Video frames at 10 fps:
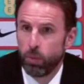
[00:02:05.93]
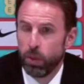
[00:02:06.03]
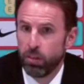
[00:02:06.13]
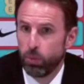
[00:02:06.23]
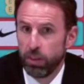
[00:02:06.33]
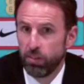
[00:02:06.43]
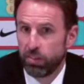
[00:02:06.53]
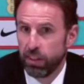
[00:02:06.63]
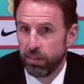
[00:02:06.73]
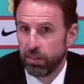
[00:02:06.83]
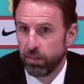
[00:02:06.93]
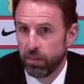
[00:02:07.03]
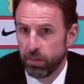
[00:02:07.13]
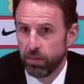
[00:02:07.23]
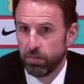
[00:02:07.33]
We just didn't
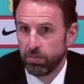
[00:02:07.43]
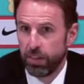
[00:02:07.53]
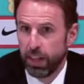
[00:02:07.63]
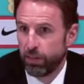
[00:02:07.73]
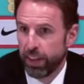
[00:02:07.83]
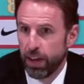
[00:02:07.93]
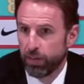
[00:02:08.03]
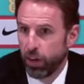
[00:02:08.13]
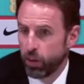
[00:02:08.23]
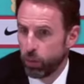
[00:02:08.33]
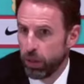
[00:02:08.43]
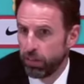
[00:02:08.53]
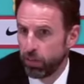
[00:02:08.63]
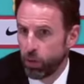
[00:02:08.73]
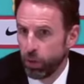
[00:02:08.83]
deliver that final
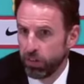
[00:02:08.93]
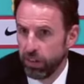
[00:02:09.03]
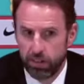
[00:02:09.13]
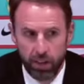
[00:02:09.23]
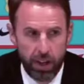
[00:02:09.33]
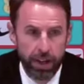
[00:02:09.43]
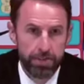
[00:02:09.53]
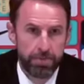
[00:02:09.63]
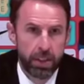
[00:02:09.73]
piece of quality tonight.